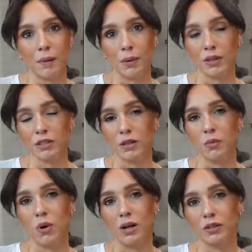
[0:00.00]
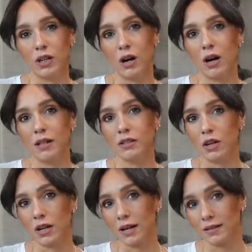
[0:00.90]
I bought some wild caught
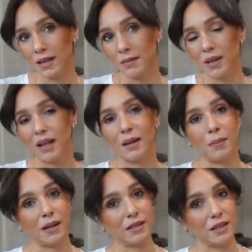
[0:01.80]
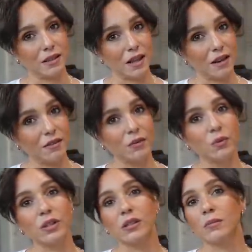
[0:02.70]
sockeye salmon and I baked it in the oven
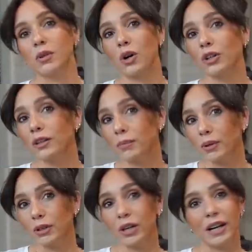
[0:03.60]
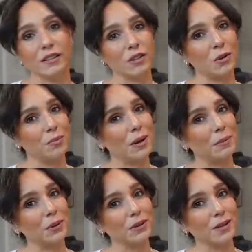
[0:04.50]
with some garlic butter and salt and
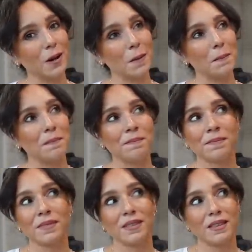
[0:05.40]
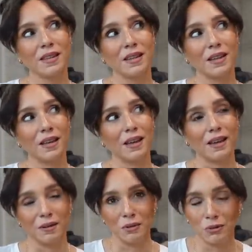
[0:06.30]
pepper on top.
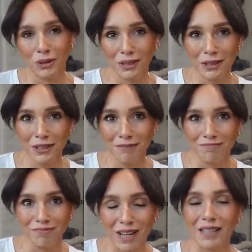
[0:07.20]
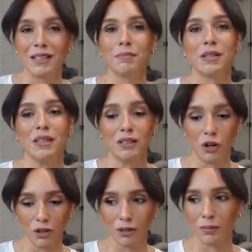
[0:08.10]
And it was really good. I dipped it in
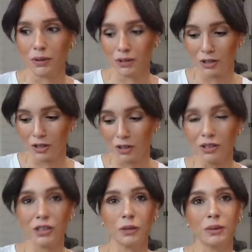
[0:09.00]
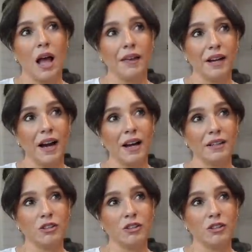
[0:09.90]
garlic butter also and I